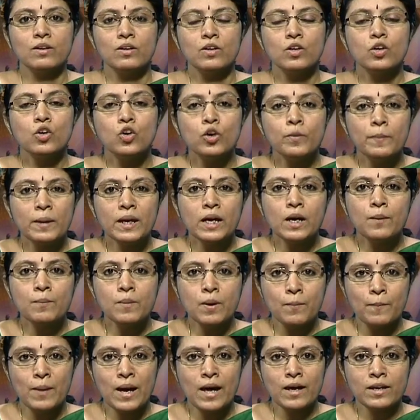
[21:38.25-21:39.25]
could become a
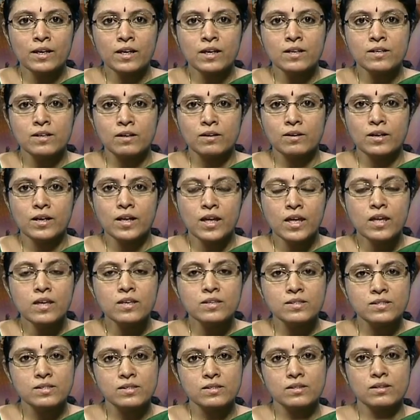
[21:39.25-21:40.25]
barrier
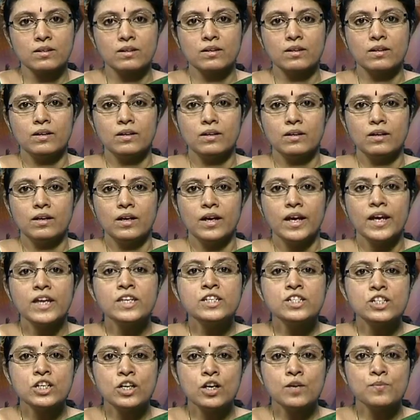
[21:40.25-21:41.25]
is in
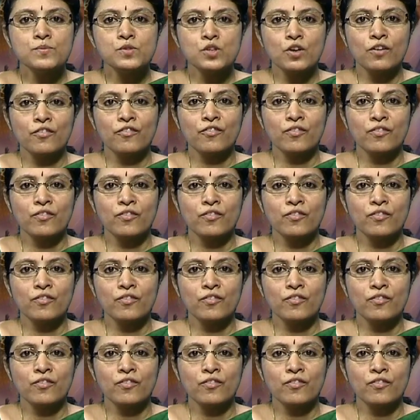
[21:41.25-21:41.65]
terms of